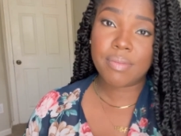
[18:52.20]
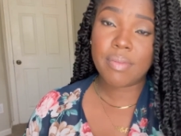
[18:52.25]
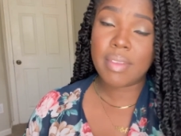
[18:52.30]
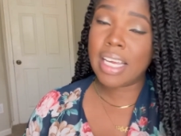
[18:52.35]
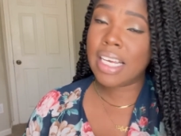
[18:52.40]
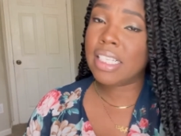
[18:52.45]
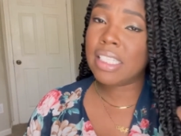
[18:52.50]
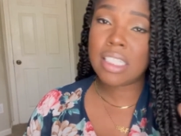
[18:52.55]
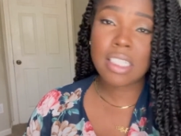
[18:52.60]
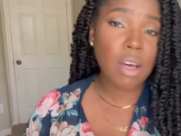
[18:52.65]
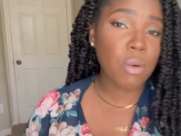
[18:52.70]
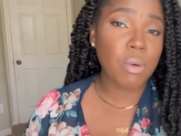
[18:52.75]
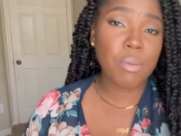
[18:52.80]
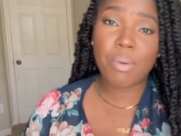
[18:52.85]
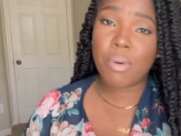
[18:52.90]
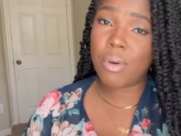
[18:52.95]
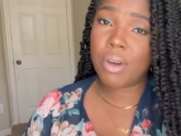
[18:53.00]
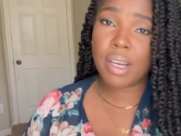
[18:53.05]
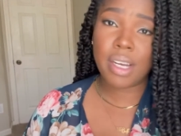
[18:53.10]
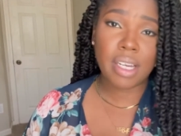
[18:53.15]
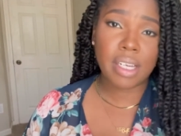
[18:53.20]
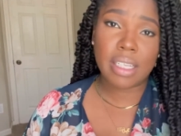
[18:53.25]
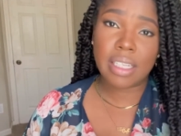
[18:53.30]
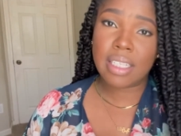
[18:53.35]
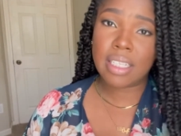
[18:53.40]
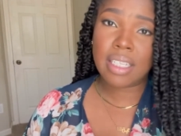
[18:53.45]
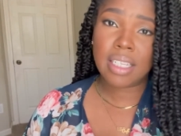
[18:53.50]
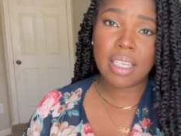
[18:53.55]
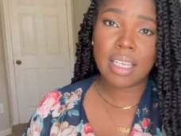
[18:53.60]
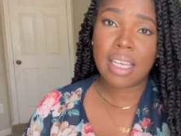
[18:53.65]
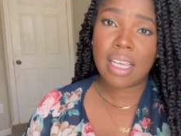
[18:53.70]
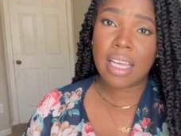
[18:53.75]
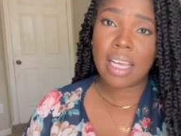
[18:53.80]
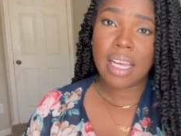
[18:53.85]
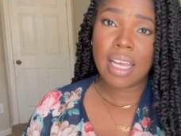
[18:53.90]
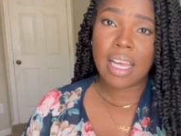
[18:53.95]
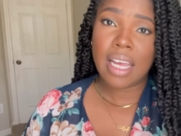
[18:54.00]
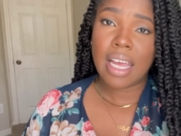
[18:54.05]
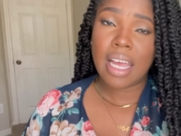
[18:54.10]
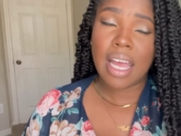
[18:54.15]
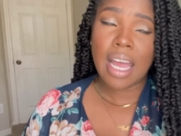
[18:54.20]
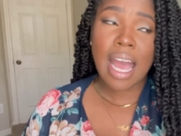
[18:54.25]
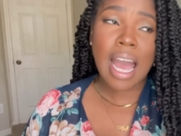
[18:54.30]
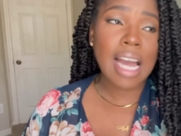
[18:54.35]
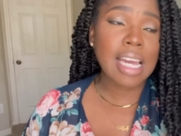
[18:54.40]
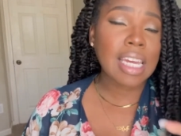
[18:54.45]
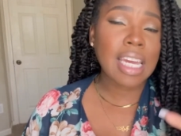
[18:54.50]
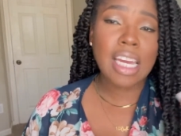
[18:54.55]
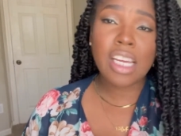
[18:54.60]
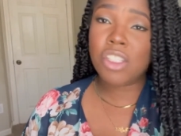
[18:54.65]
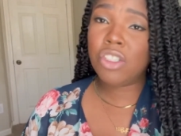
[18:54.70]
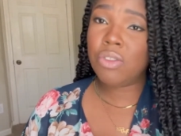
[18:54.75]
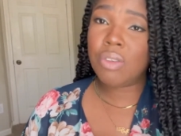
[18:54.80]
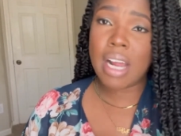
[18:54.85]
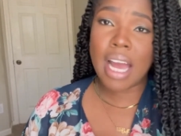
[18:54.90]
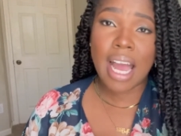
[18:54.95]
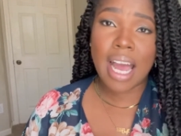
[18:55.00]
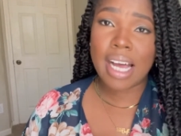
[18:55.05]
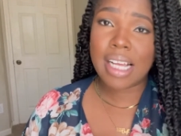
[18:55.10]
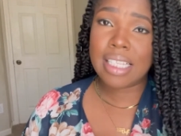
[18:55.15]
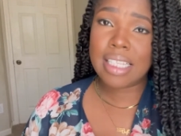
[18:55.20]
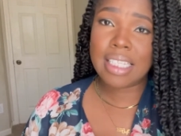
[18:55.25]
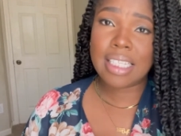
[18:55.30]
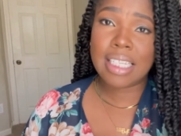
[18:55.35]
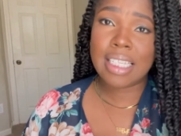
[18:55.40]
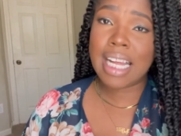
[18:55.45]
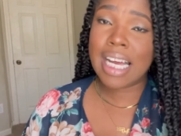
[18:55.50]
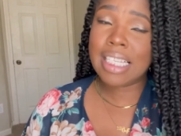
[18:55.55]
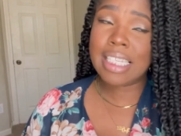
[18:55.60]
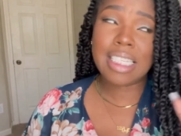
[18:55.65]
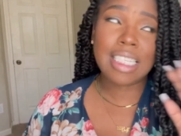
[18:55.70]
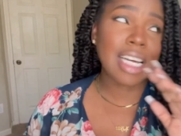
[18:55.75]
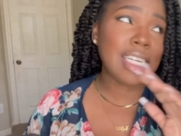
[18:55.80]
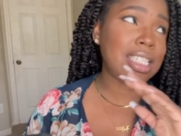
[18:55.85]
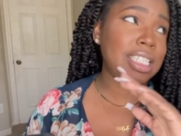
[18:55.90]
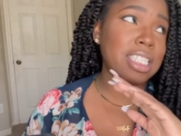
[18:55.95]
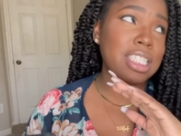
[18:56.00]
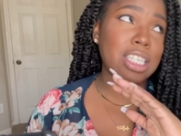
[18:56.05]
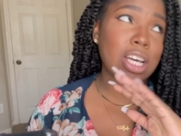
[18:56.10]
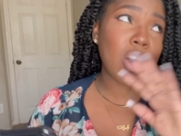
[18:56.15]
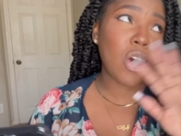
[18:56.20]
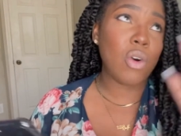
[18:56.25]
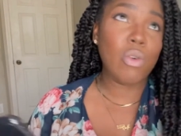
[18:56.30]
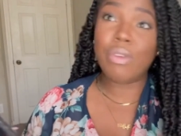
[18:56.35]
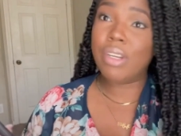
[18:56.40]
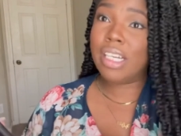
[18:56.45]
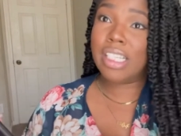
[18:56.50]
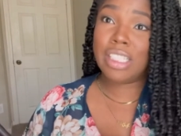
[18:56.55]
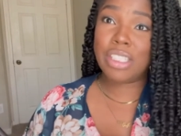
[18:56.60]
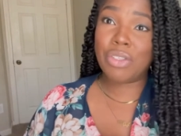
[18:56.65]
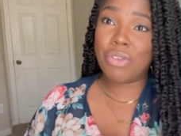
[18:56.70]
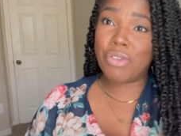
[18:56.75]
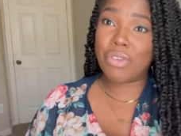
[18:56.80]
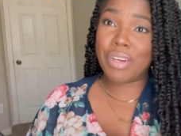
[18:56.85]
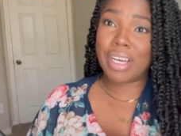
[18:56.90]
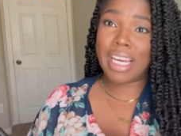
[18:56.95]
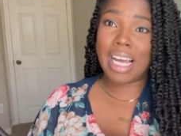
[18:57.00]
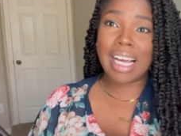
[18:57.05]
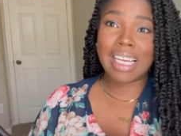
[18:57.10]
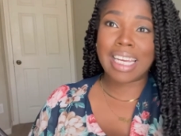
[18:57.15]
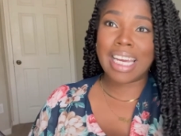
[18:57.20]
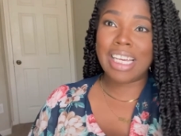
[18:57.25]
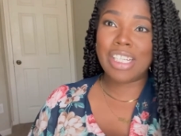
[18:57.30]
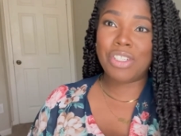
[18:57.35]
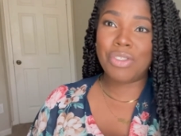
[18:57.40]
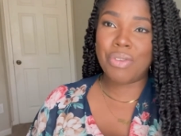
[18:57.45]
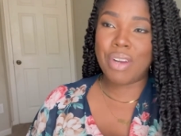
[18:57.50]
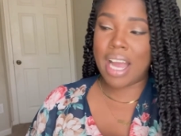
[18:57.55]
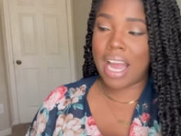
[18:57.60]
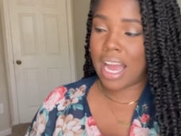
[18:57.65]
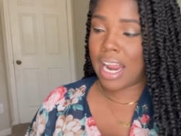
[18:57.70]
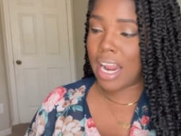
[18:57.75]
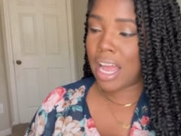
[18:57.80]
It's so important. I kid you not. That's that's just a whole nother story. I kid you not.